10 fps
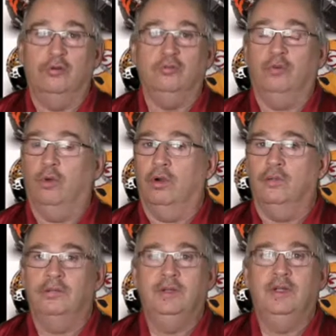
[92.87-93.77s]

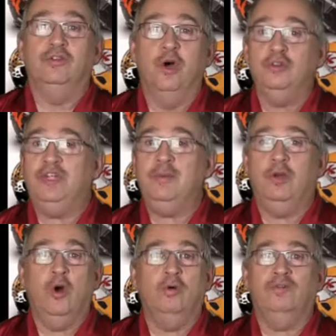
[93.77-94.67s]
0-4, no team
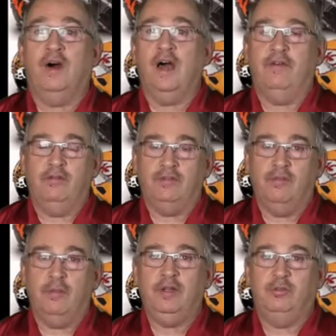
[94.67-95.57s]
at 0-5 has
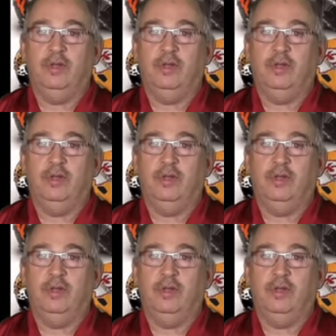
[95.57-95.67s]
ever made